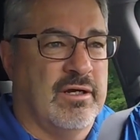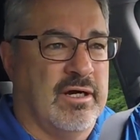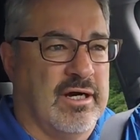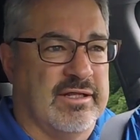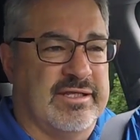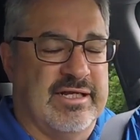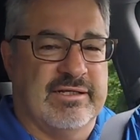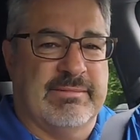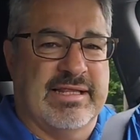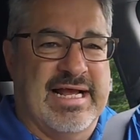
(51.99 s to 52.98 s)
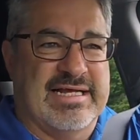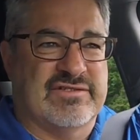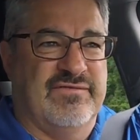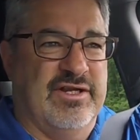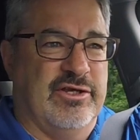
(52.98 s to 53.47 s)
At the end of my
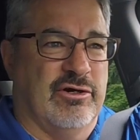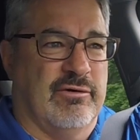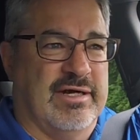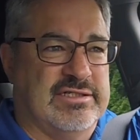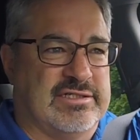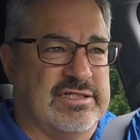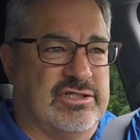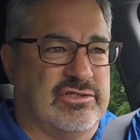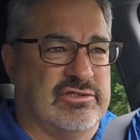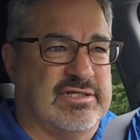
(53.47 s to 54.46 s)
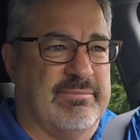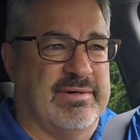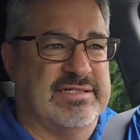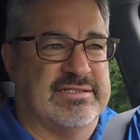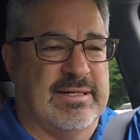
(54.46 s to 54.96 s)
last video, I sent you
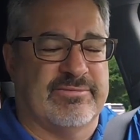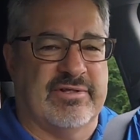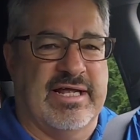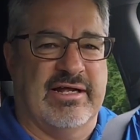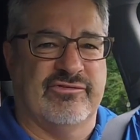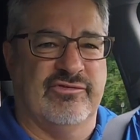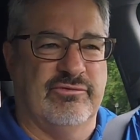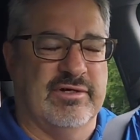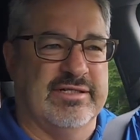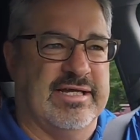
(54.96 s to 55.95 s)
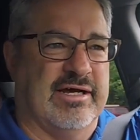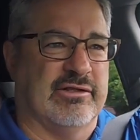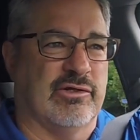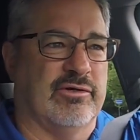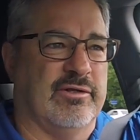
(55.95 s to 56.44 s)
step-by-steps on how to
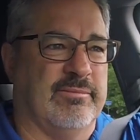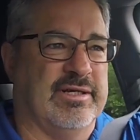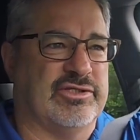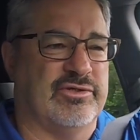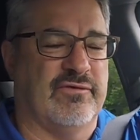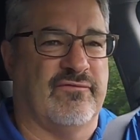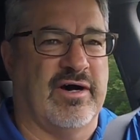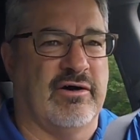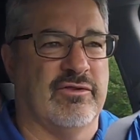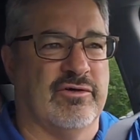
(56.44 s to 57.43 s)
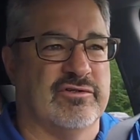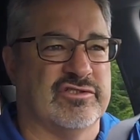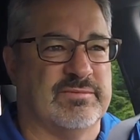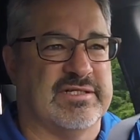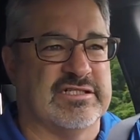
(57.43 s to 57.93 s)
download it. Make sure you follow
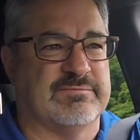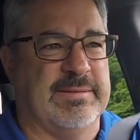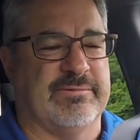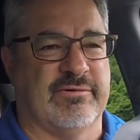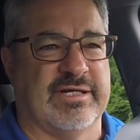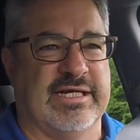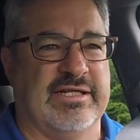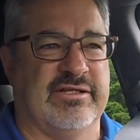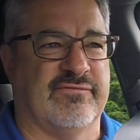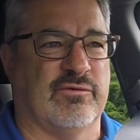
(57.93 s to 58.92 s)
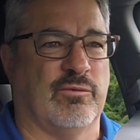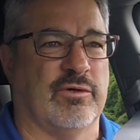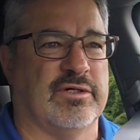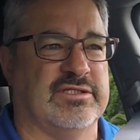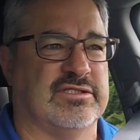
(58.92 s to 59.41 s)
those, because people were getting different
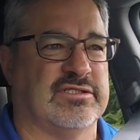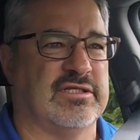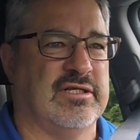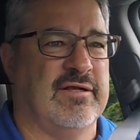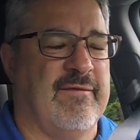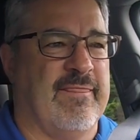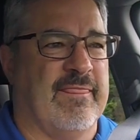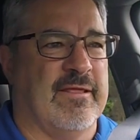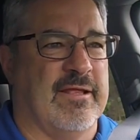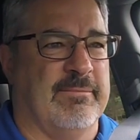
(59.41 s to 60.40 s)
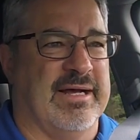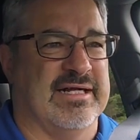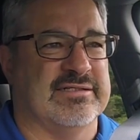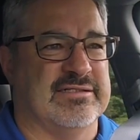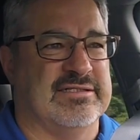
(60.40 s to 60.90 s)
warnings
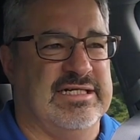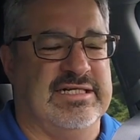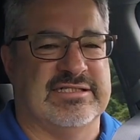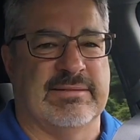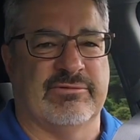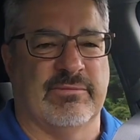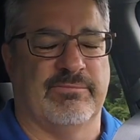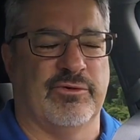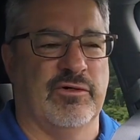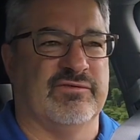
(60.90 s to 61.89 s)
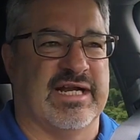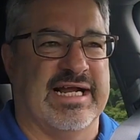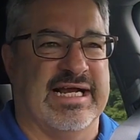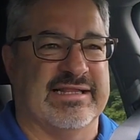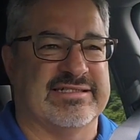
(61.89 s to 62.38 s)
about needing something approved, and I
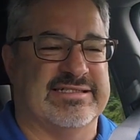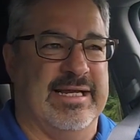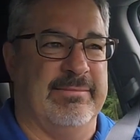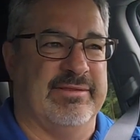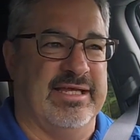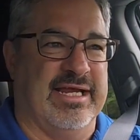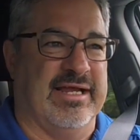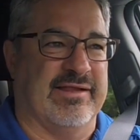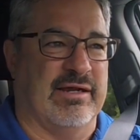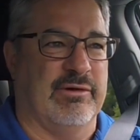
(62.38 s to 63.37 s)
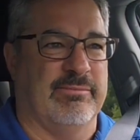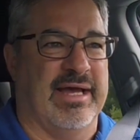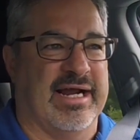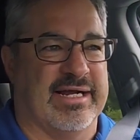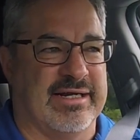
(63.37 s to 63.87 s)
got the same thing, and then I went
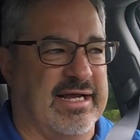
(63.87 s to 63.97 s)
back and I